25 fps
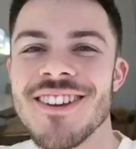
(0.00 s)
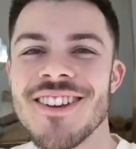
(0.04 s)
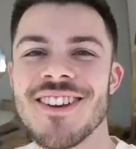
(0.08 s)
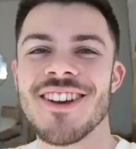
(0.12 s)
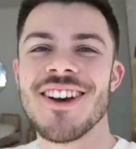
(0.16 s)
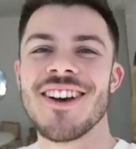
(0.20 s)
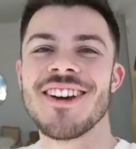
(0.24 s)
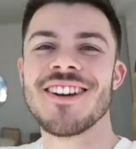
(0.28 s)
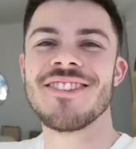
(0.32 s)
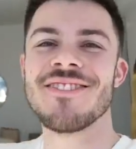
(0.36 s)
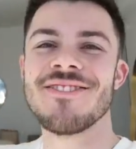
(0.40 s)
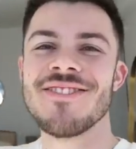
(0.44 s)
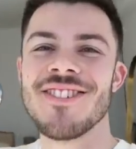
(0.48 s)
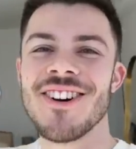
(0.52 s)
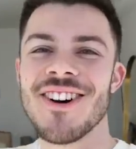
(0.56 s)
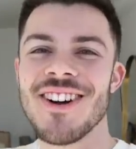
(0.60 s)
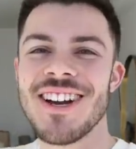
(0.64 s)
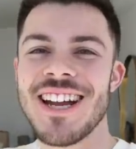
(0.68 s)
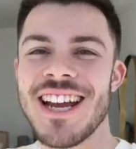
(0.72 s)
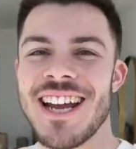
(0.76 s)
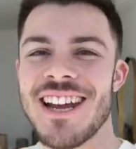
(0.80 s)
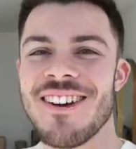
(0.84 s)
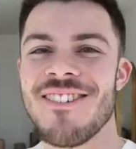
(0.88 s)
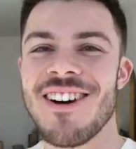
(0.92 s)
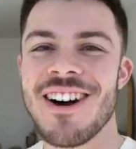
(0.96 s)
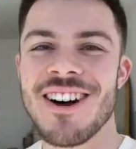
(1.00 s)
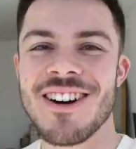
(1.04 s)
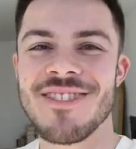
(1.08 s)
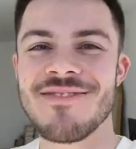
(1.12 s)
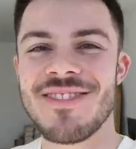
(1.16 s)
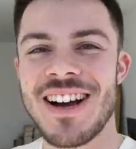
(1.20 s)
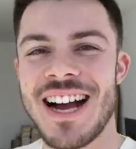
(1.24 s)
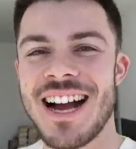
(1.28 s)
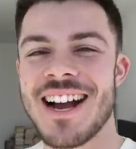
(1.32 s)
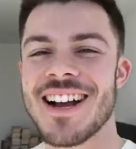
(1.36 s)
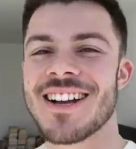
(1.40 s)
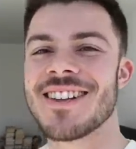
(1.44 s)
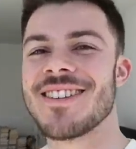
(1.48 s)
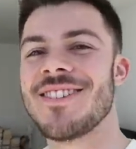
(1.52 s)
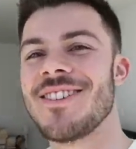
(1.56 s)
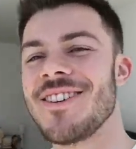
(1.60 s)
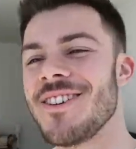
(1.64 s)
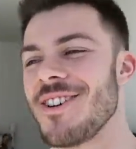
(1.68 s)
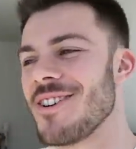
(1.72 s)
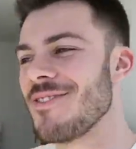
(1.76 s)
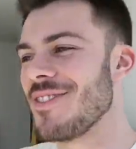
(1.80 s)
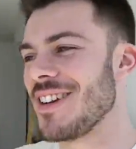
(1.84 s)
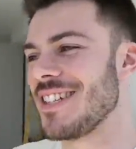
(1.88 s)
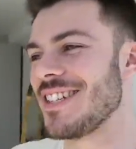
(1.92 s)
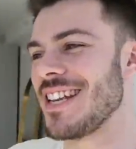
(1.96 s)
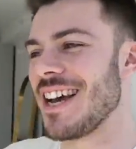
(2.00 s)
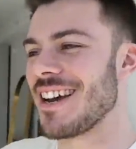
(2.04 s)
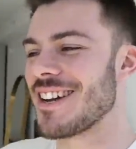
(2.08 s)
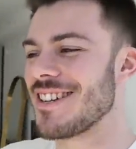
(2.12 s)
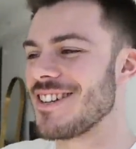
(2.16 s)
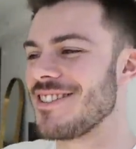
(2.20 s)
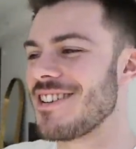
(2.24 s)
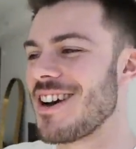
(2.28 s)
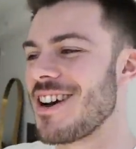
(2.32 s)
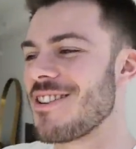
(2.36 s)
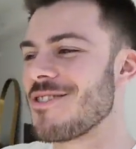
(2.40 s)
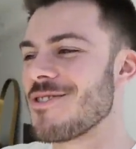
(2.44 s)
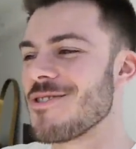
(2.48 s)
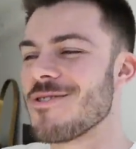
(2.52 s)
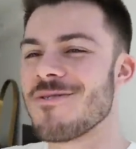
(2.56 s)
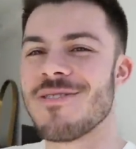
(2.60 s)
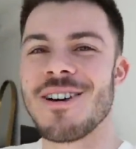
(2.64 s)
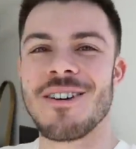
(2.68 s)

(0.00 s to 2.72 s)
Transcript: Good morning, welcome back to my second channel.